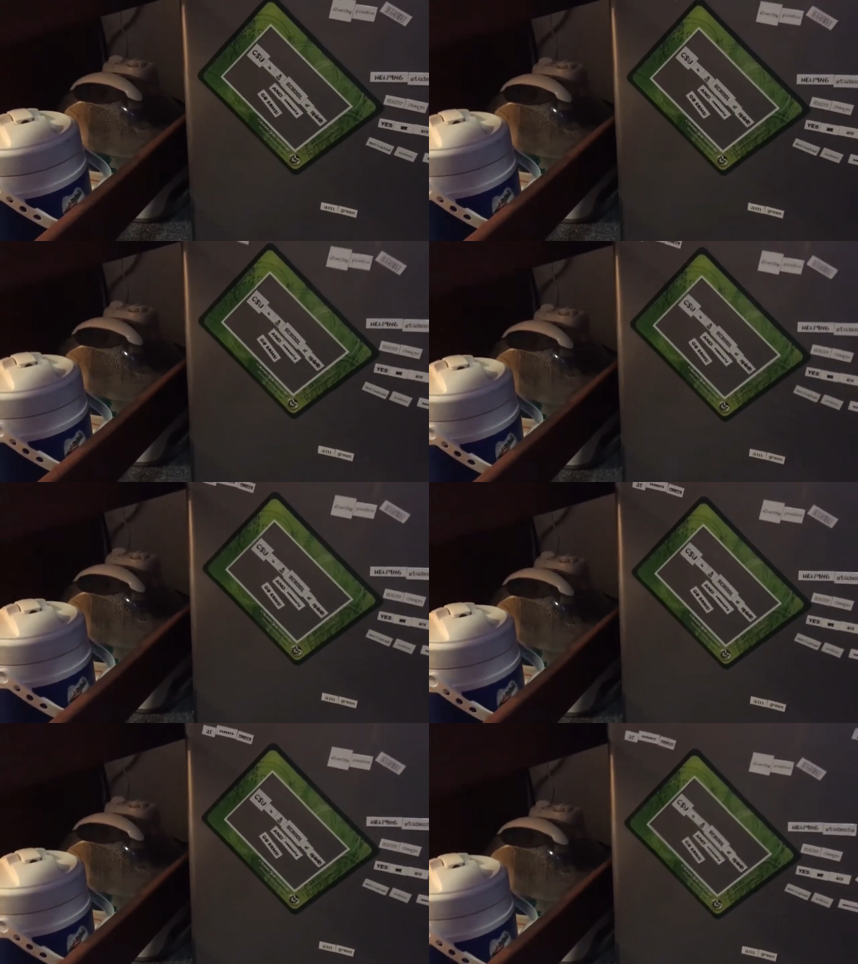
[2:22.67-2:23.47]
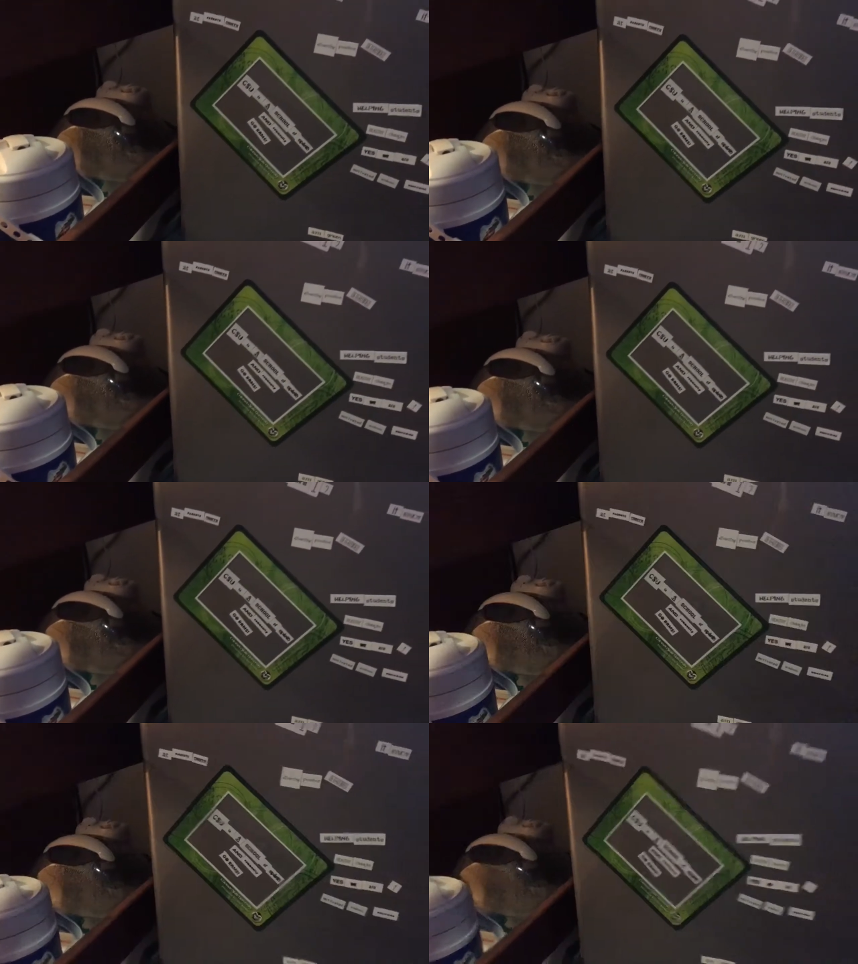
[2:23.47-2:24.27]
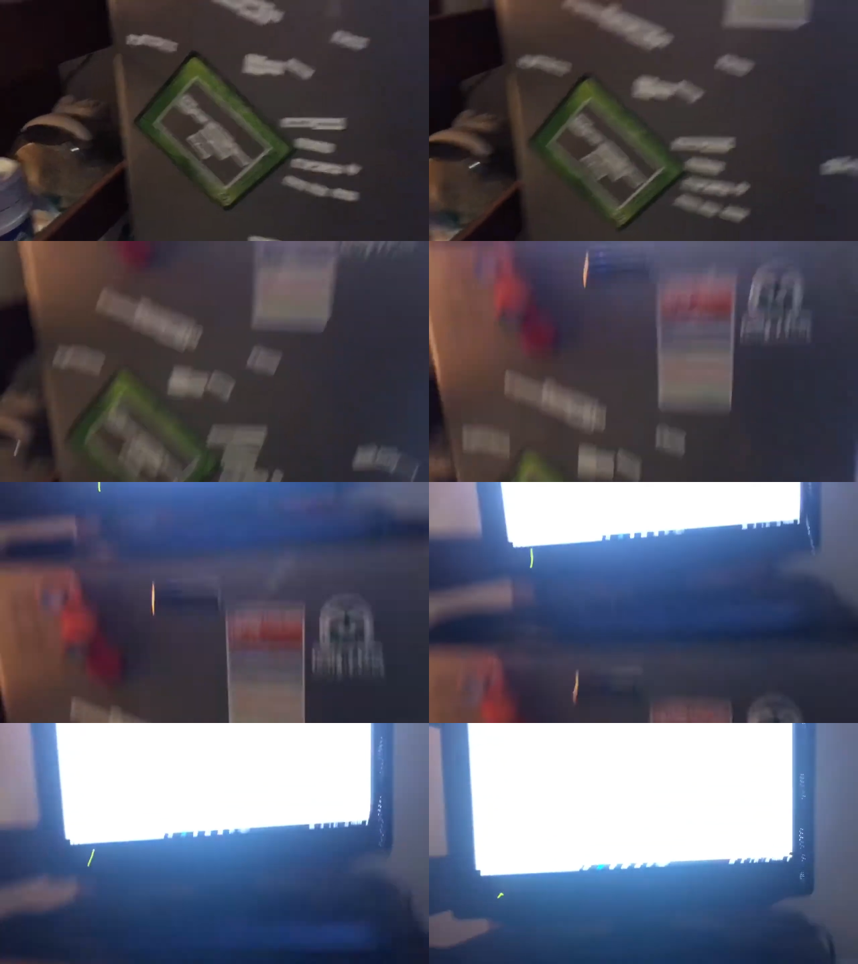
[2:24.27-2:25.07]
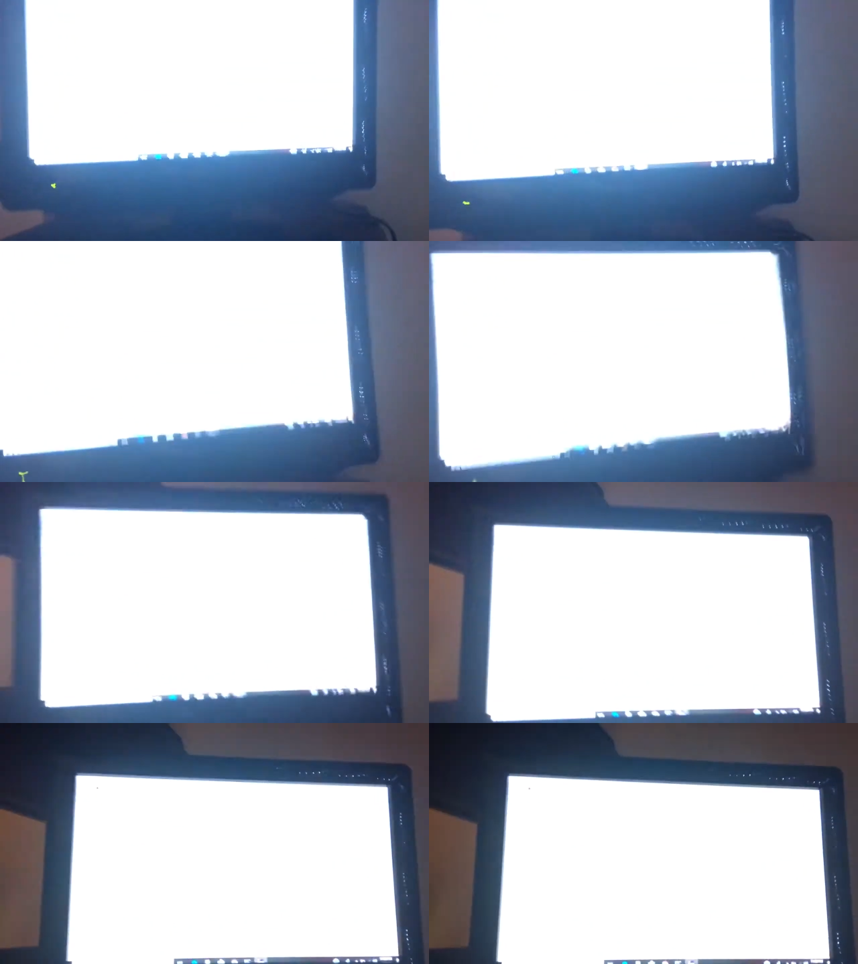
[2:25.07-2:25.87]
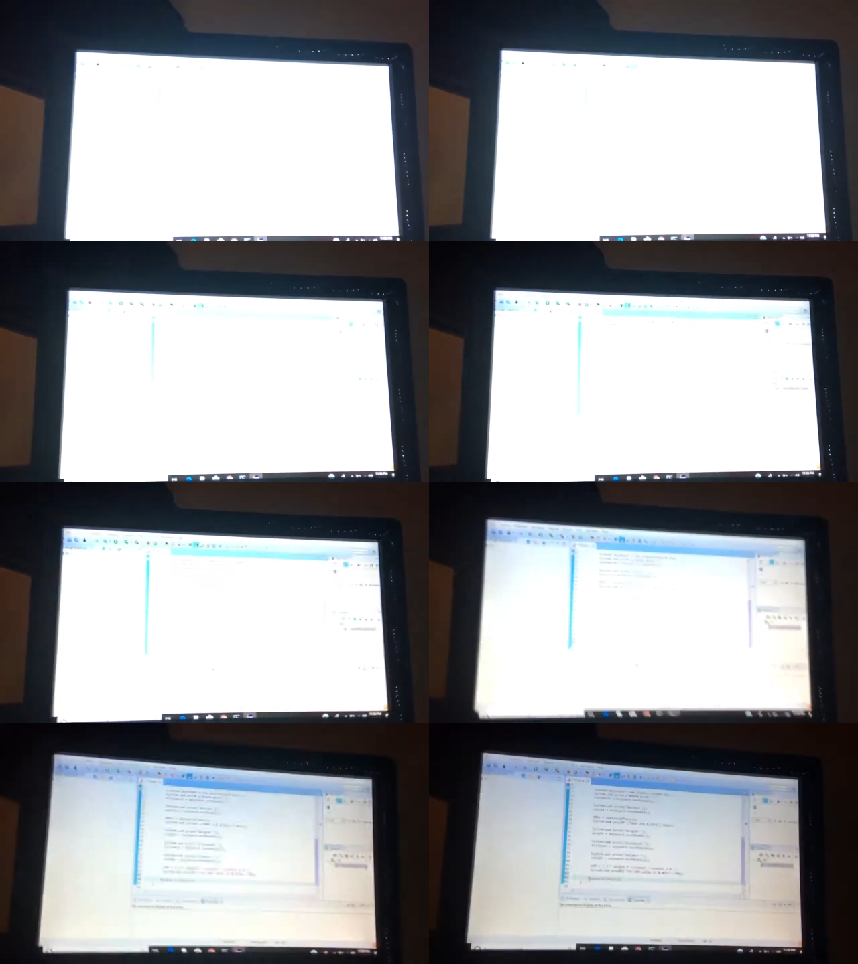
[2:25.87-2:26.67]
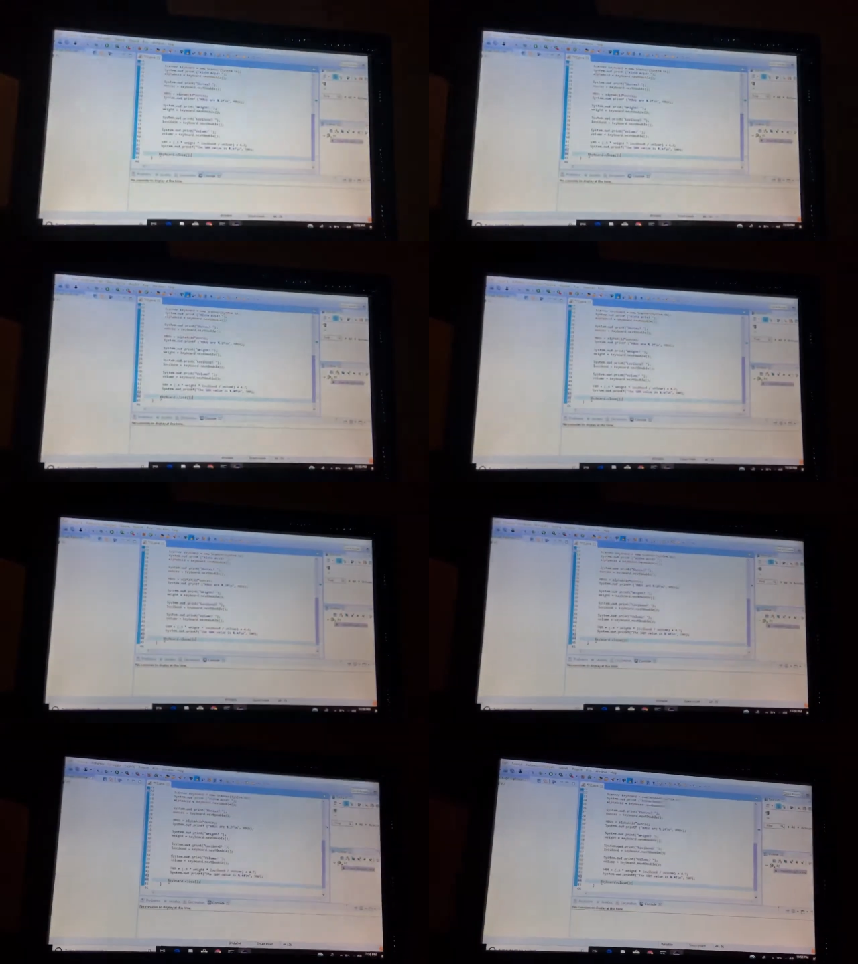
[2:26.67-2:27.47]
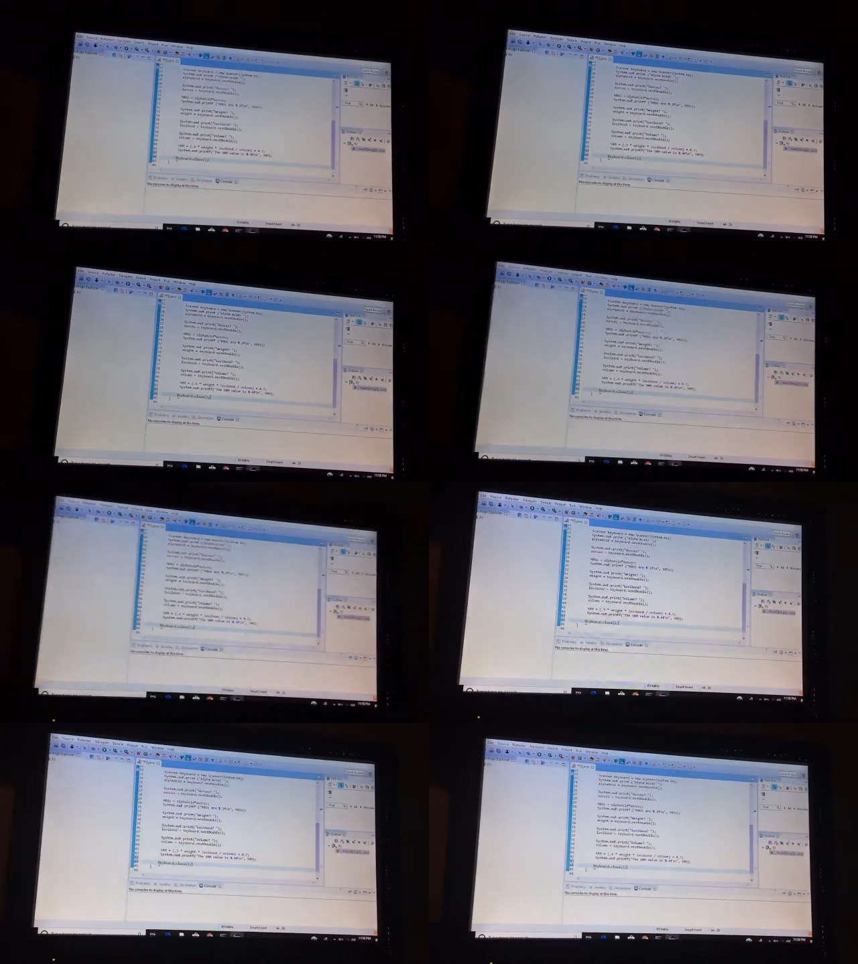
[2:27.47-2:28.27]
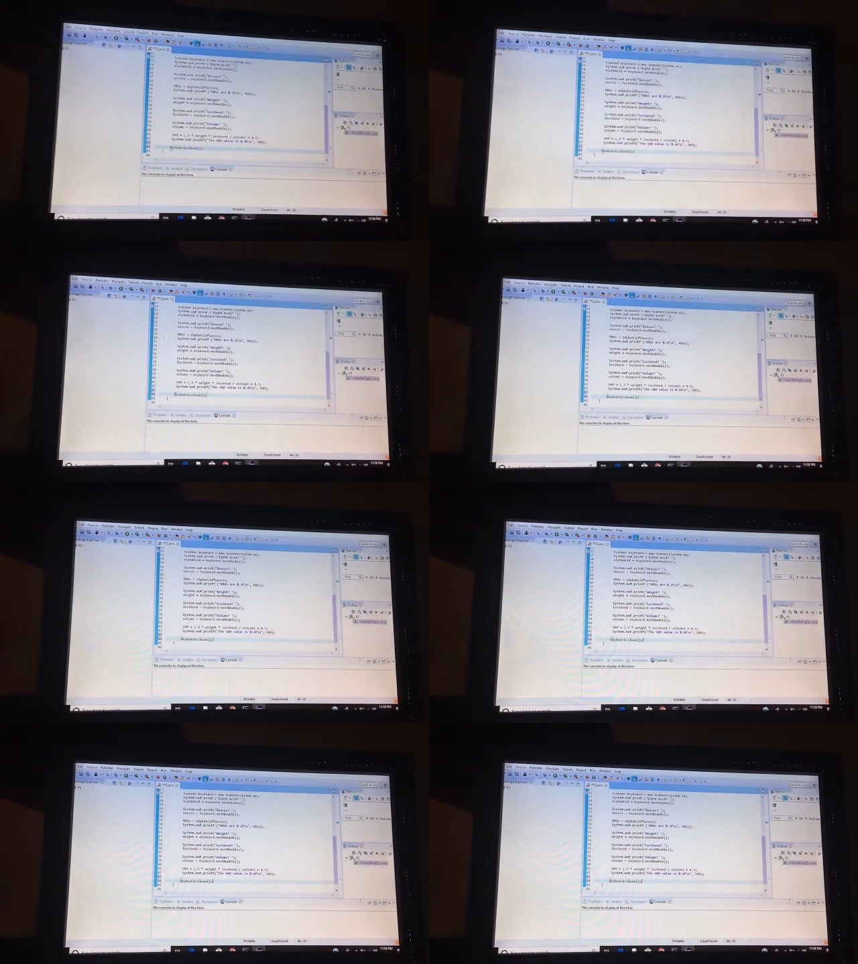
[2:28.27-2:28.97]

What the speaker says: [unreadable: no face in view]